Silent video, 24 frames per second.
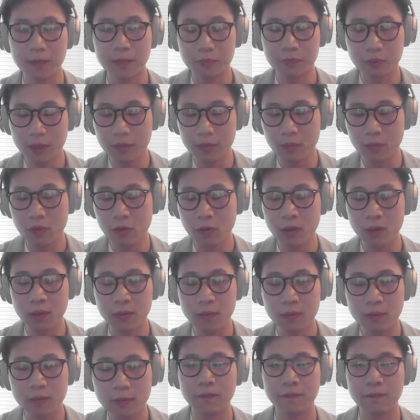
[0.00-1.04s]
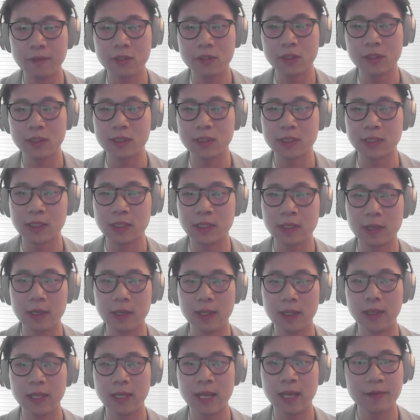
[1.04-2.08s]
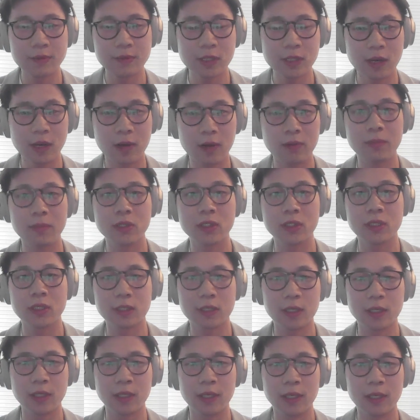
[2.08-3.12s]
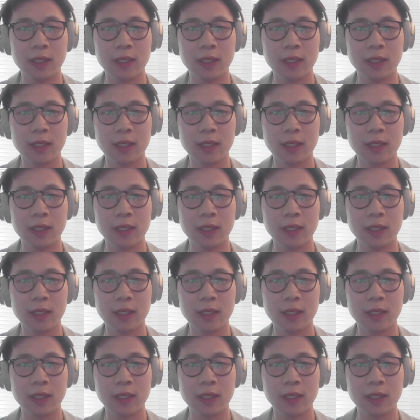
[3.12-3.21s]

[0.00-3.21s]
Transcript: by bringing more efficiency, leverage our machine